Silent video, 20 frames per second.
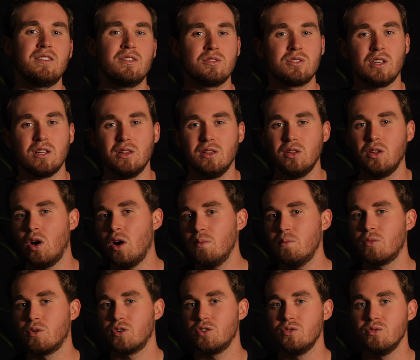there's a lot
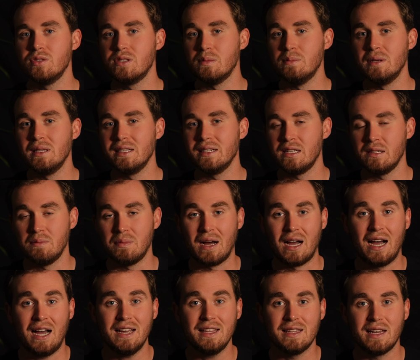more usability
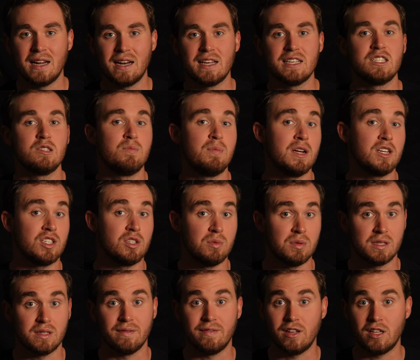behind that, especially
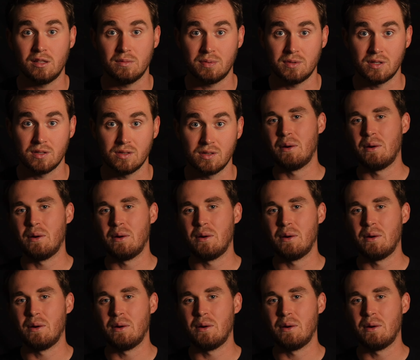with developers.